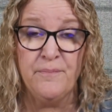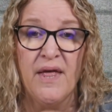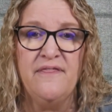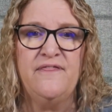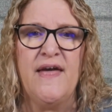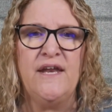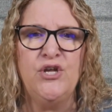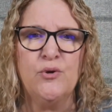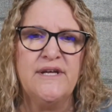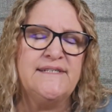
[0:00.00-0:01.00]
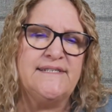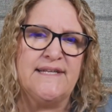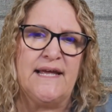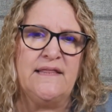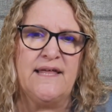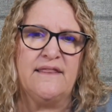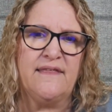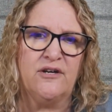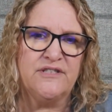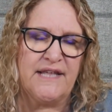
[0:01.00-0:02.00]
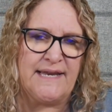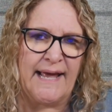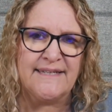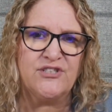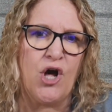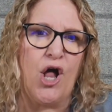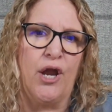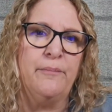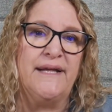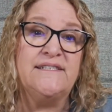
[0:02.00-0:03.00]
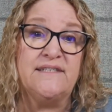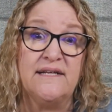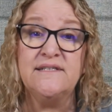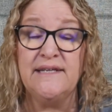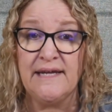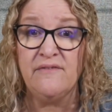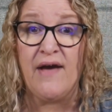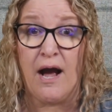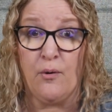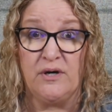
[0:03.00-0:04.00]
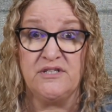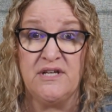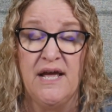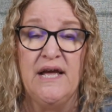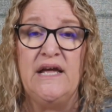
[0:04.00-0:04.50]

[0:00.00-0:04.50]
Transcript: then you can see that there's the next column. It says leave hours.